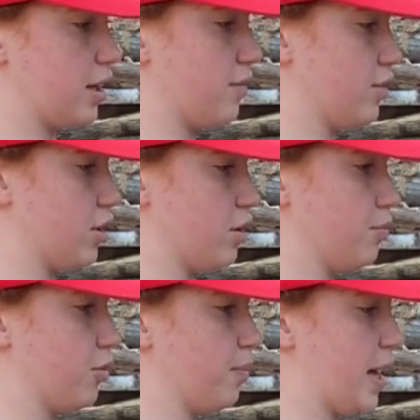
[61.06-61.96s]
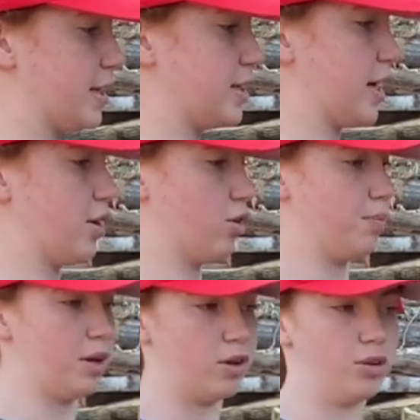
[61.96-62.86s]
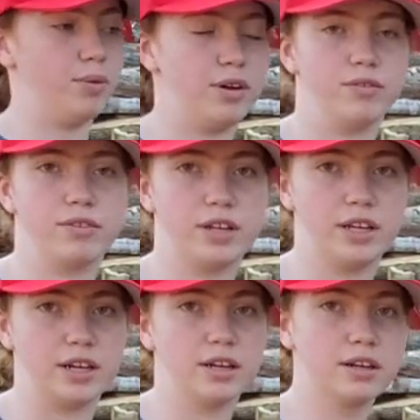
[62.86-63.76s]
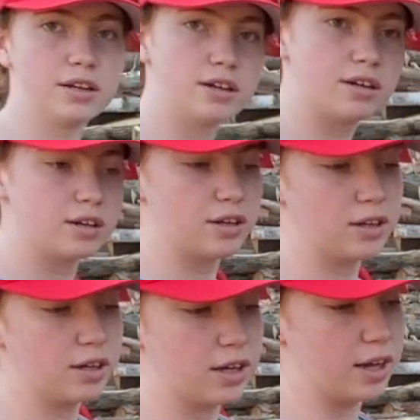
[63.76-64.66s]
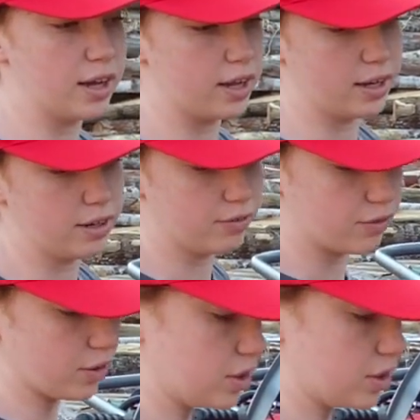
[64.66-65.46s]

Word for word: have to come from that side or be all the way over here. And for the